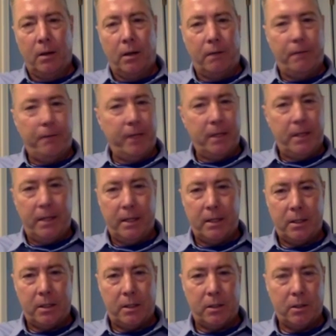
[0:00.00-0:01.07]
They're all
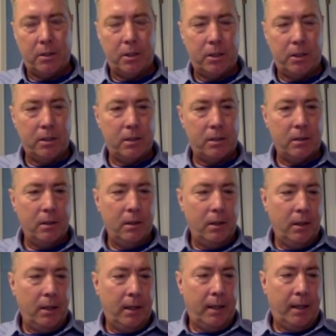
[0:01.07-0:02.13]
fantastic surgeons.
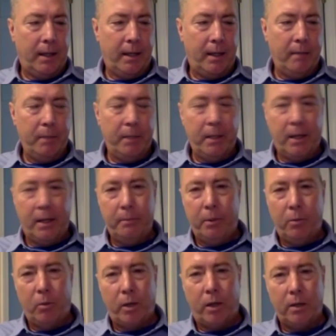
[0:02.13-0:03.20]
Uh, I've been, and
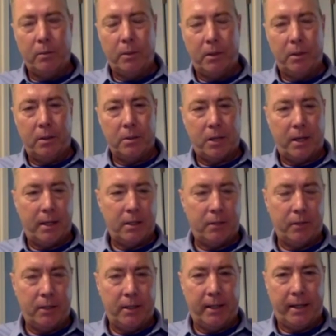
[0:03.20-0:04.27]
I've been working with those
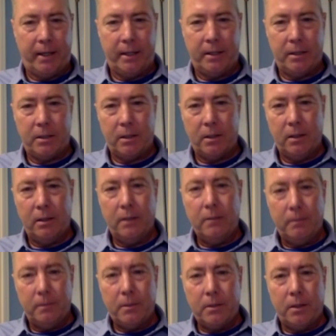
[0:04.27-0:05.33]
guys for decades.
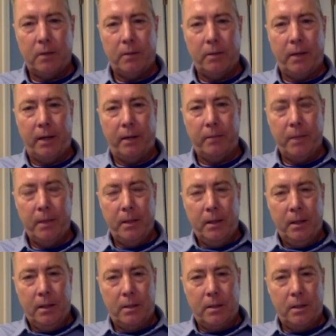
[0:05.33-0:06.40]
So yeah,
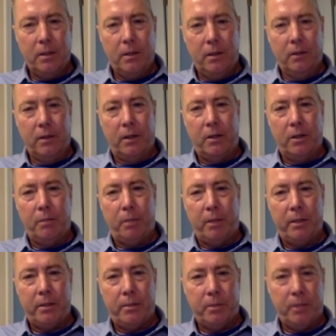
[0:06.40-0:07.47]
it's, you're in a
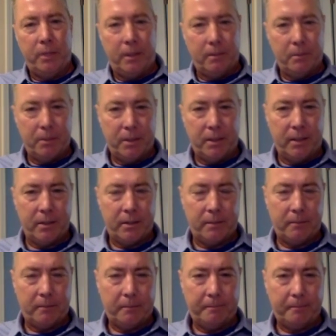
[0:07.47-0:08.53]
good place when you come see
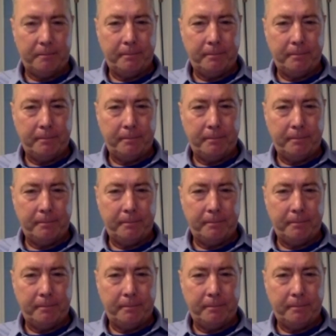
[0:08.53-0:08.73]
us.